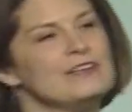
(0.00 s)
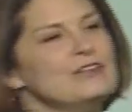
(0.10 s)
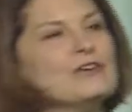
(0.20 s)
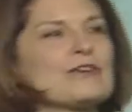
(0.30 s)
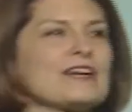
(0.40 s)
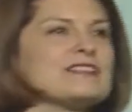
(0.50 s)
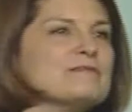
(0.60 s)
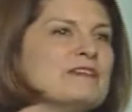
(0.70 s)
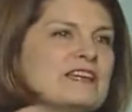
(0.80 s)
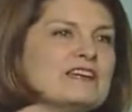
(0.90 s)
you don't get to
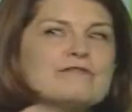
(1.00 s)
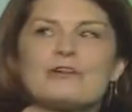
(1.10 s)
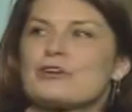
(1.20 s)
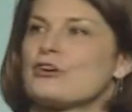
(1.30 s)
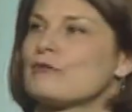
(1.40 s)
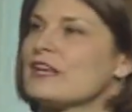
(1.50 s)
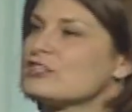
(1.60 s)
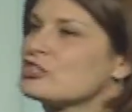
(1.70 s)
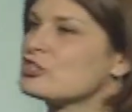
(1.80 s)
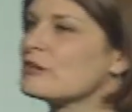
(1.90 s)
be in vertical
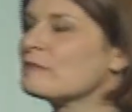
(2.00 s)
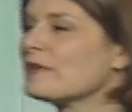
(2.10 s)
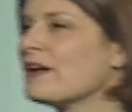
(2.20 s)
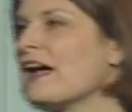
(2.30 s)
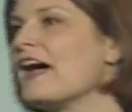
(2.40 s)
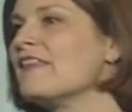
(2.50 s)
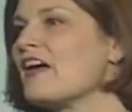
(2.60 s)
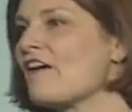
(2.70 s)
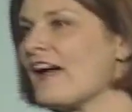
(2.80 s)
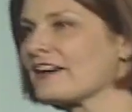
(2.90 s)
relationship, and
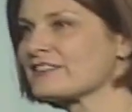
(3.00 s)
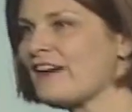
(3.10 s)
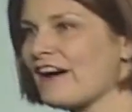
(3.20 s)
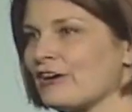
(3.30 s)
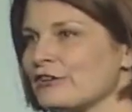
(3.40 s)
they are exiled.